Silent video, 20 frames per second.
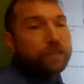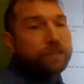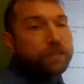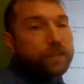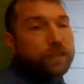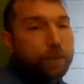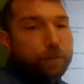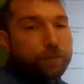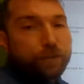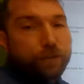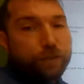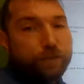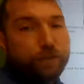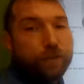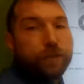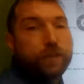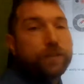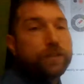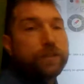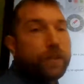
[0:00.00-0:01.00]
are still the
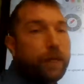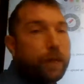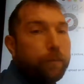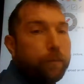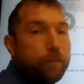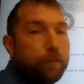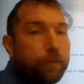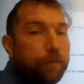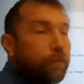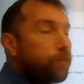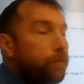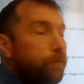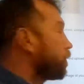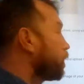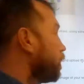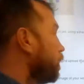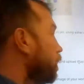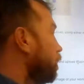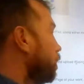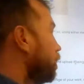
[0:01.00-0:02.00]
same.
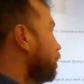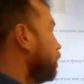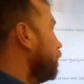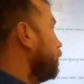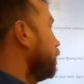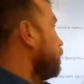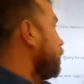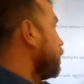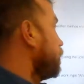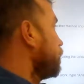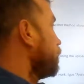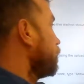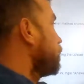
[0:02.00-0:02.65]
And you're going to